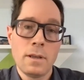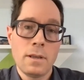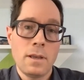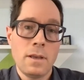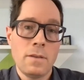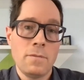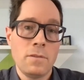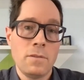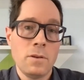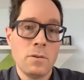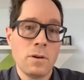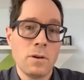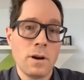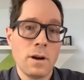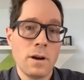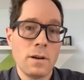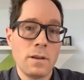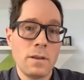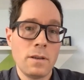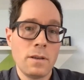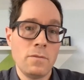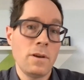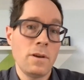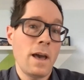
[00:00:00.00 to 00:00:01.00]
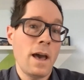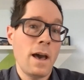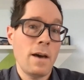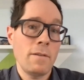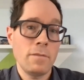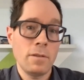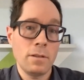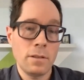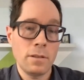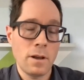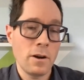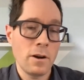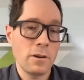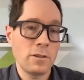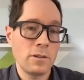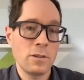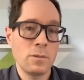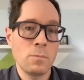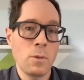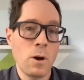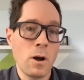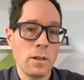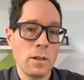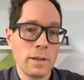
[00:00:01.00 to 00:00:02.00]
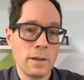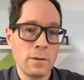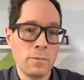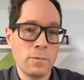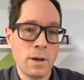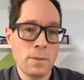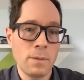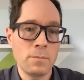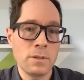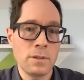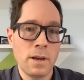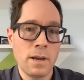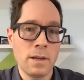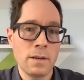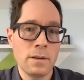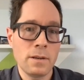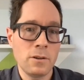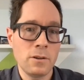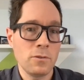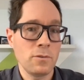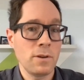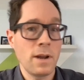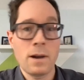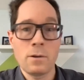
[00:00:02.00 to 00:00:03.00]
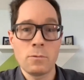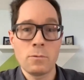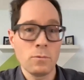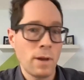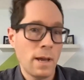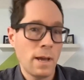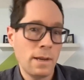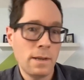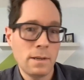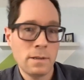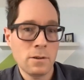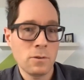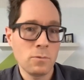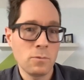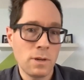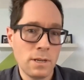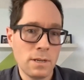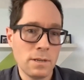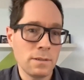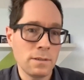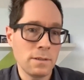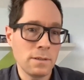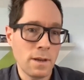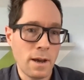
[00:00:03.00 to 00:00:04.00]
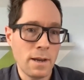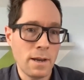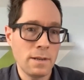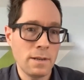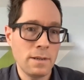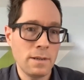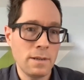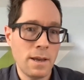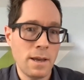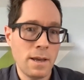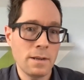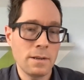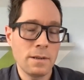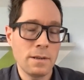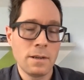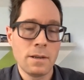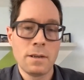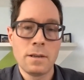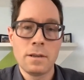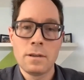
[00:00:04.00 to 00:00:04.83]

if you are if you have a large sprawling website and you're not ready to redesign yet